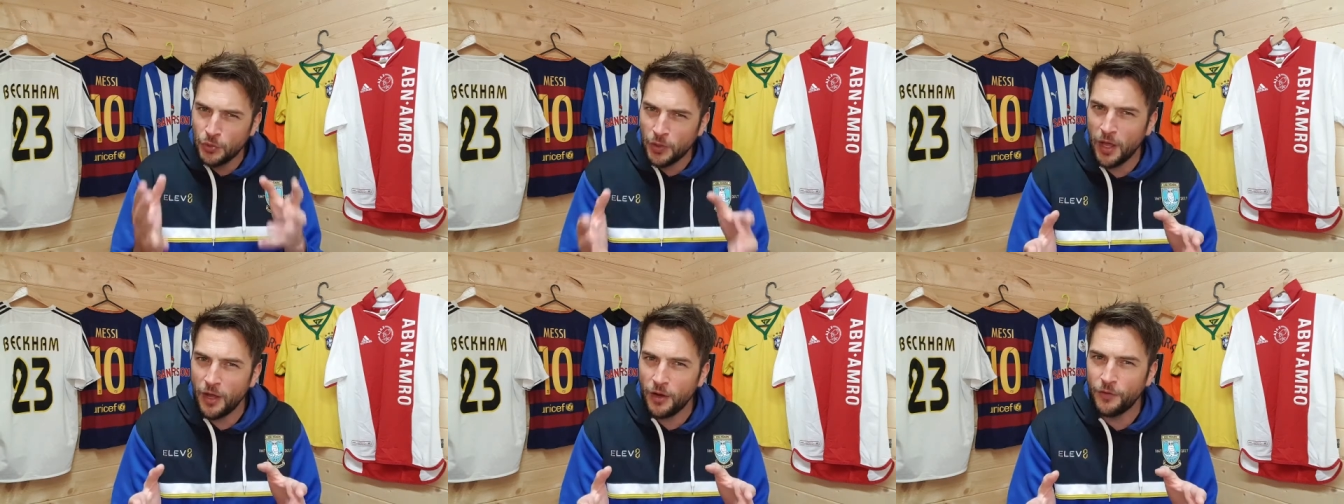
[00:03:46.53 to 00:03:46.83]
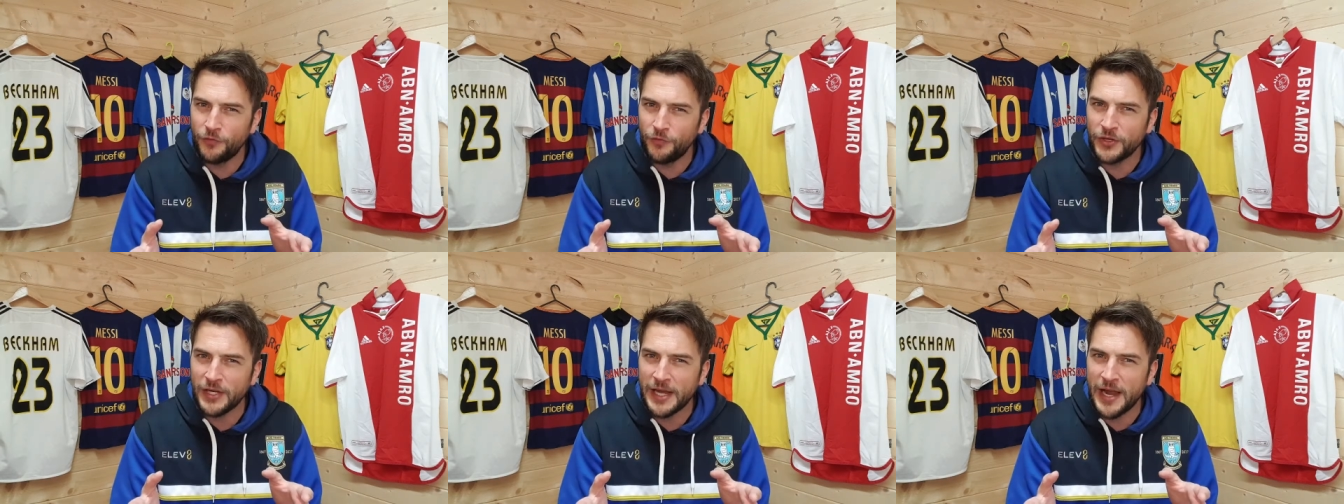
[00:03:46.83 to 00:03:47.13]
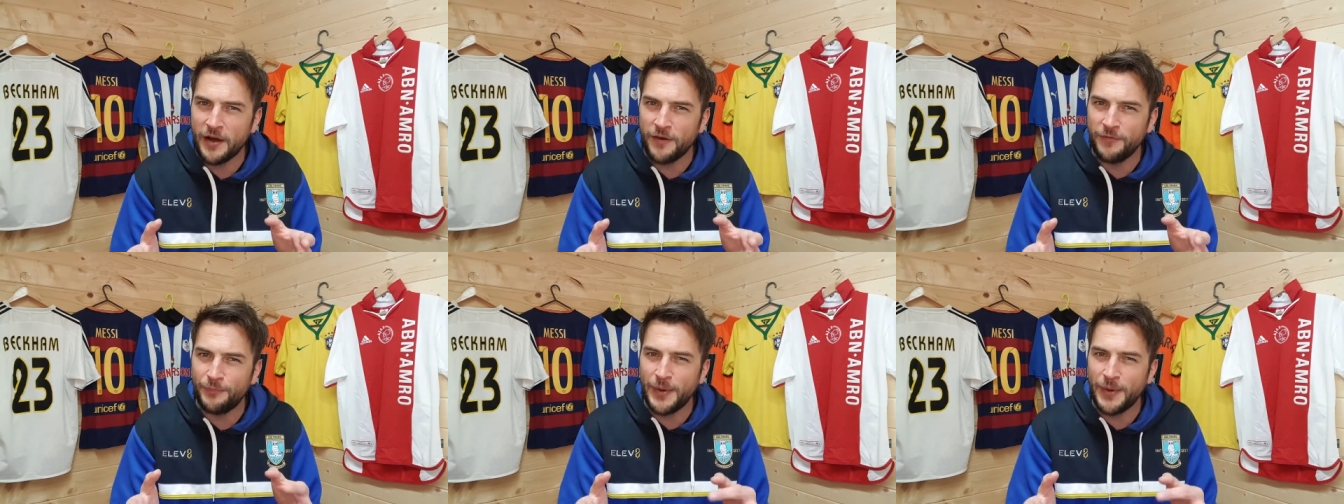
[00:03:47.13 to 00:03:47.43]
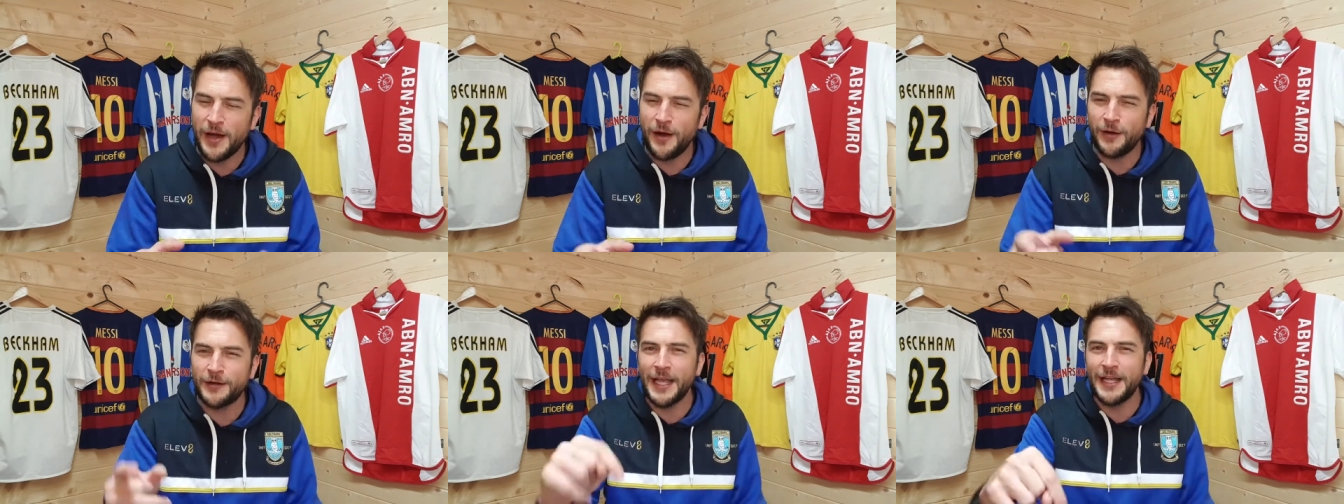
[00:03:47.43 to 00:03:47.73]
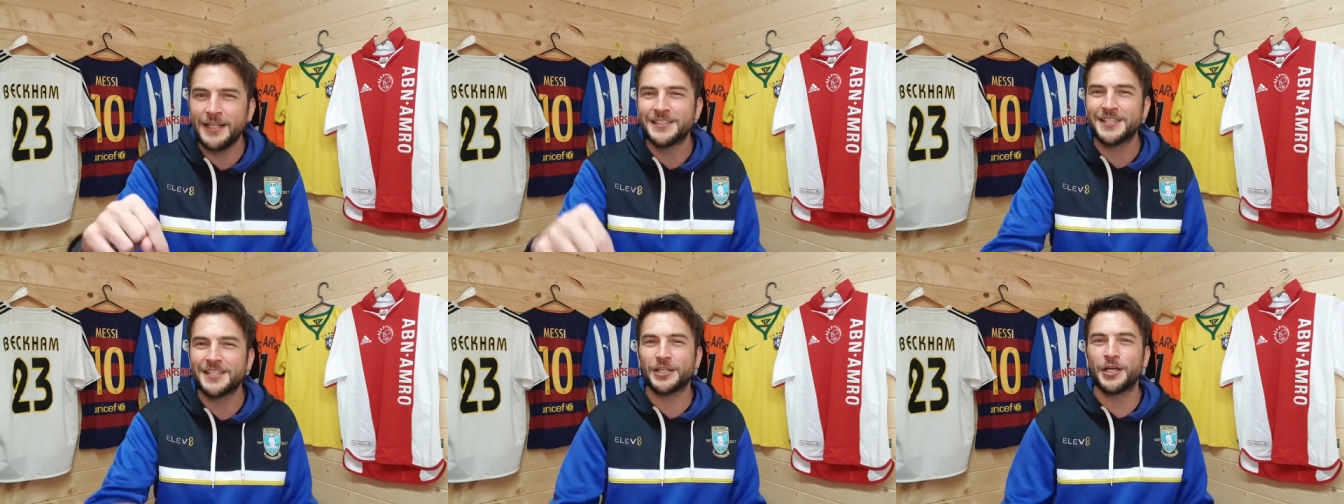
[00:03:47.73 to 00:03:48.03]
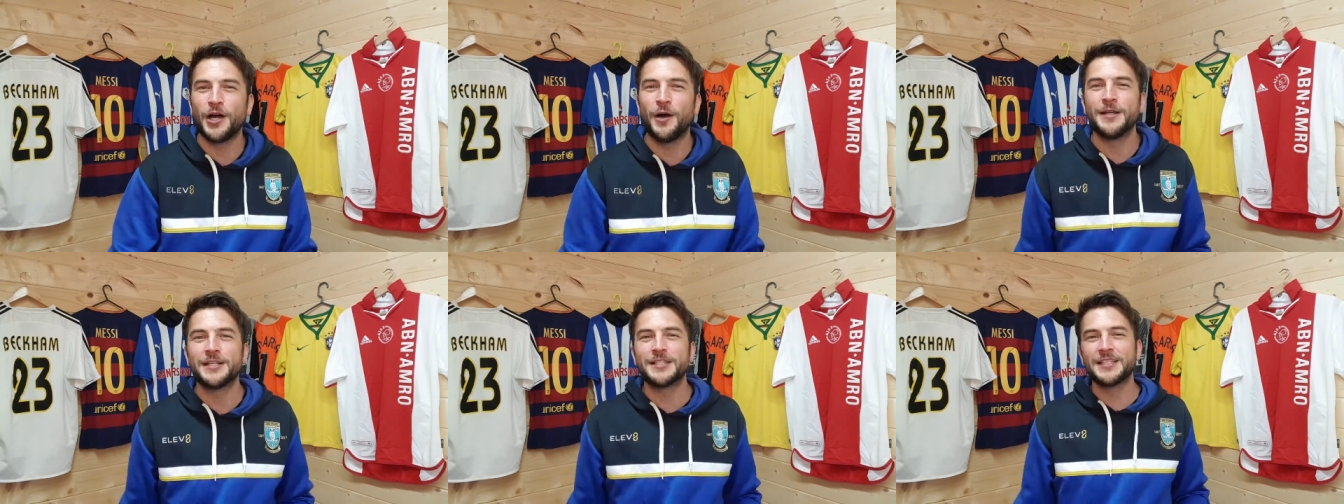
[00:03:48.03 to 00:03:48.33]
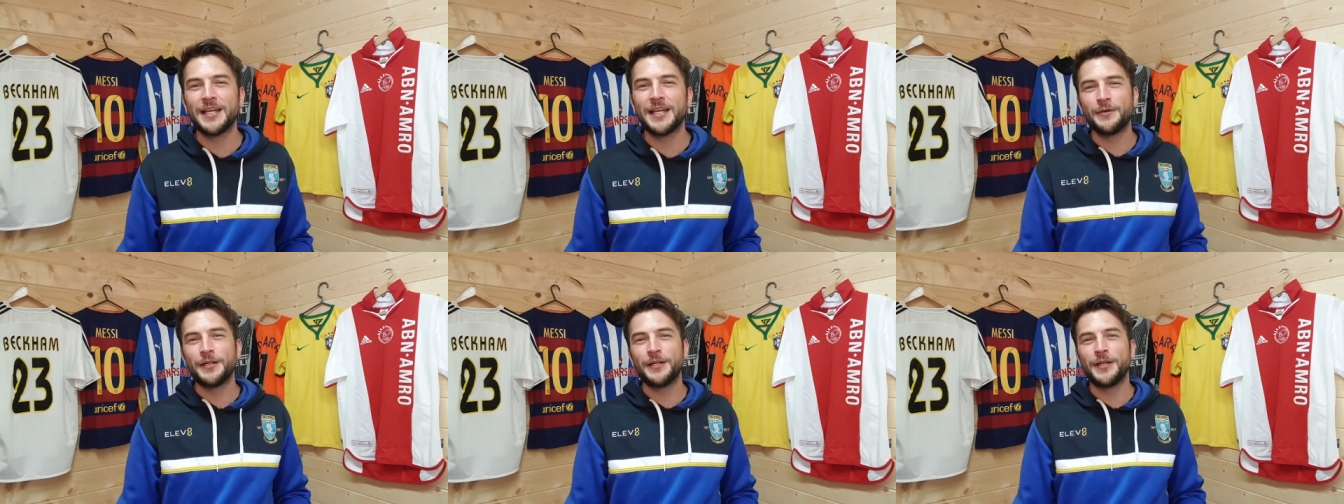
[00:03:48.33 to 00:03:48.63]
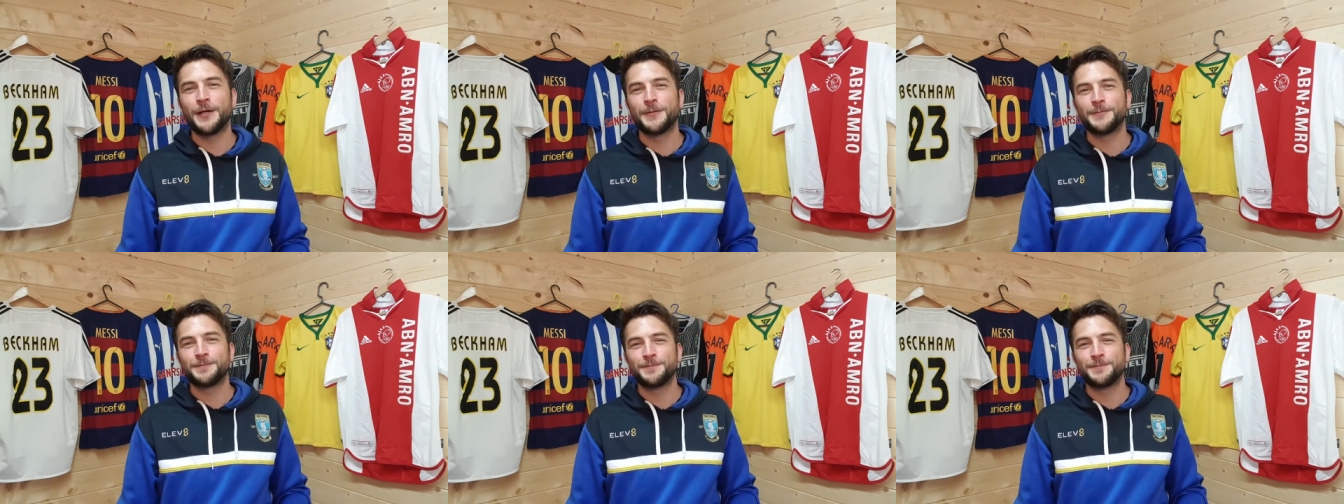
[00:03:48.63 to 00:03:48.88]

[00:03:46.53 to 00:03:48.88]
low for Gareth Bale? Get into the comments. Let me know.